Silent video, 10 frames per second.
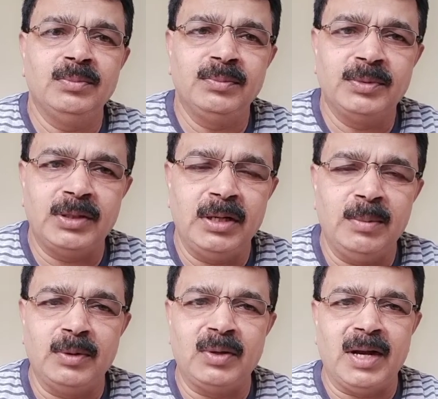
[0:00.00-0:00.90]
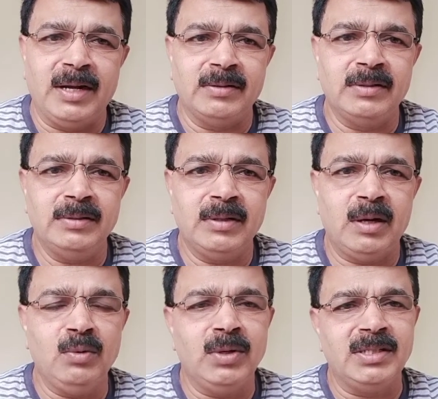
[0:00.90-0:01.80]
study about the nitrogen,
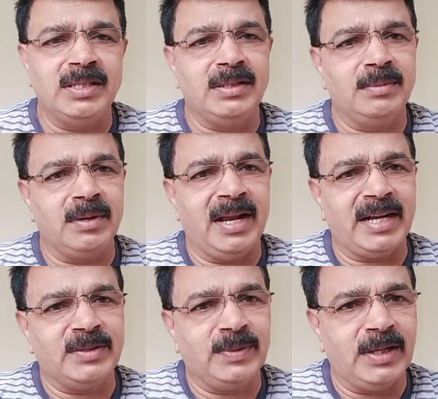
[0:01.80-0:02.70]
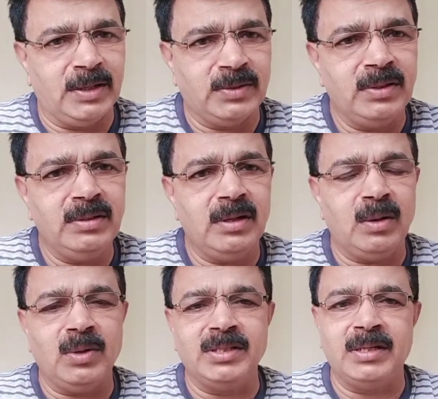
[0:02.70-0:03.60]
how does it reacts with hydrogen, how
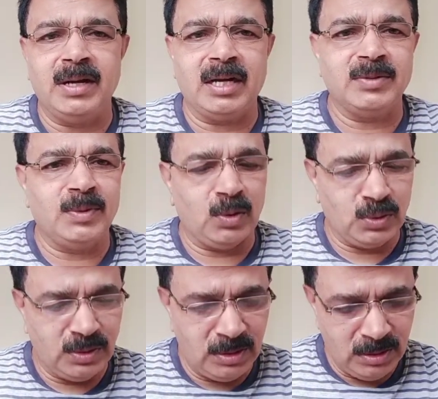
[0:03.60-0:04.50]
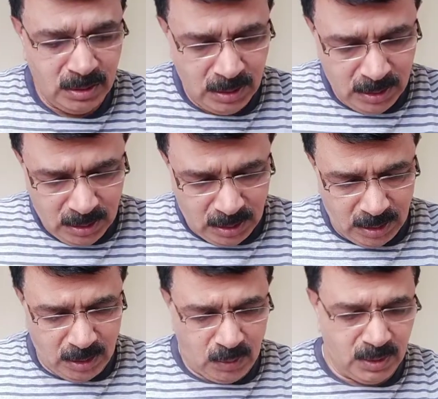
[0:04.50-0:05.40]
does it reacts with oxygen, and
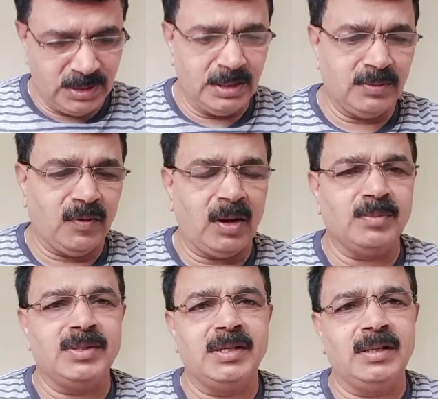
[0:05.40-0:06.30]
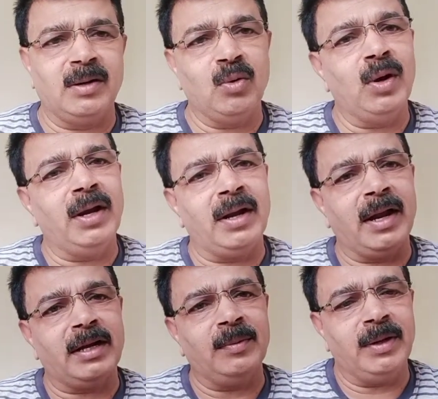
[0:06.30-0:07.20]
how does it forms that the covalent
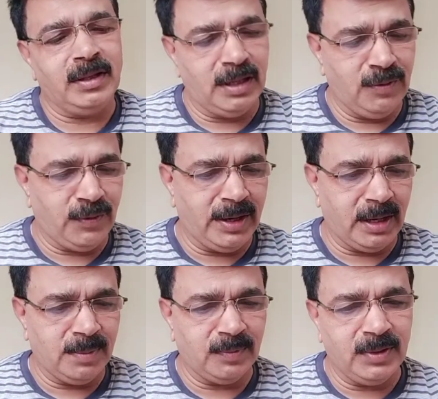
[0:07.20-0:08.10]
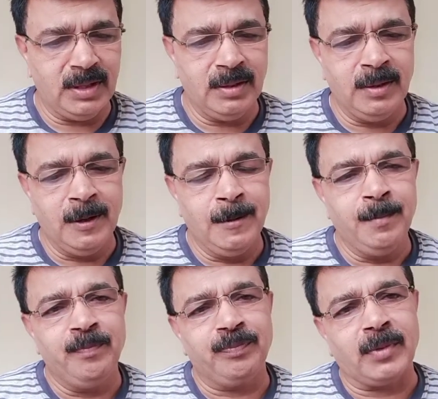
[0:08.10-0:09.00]
reactivity, the different type of
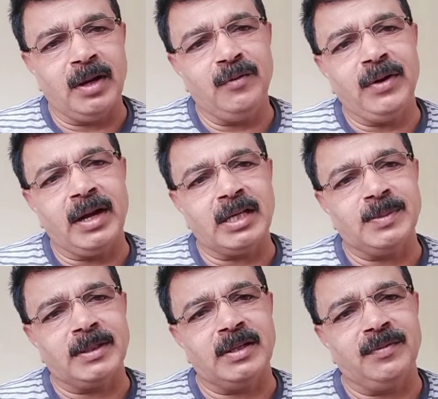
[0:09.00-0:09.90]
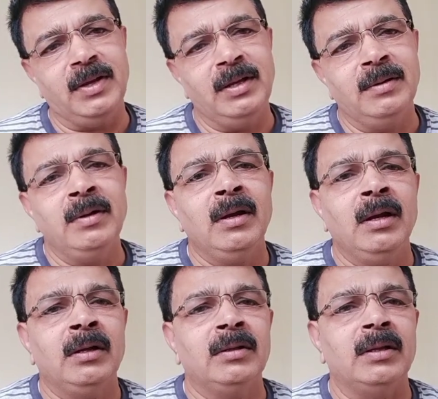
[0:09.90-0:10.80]
the different aspects of
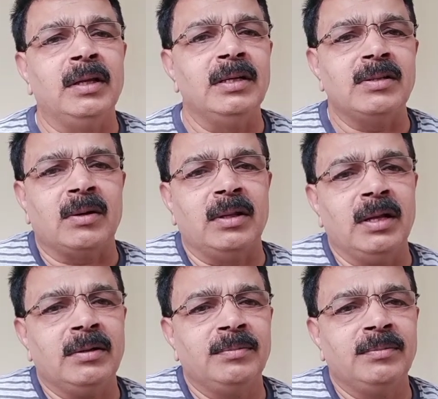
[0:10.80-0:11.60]
the things are there.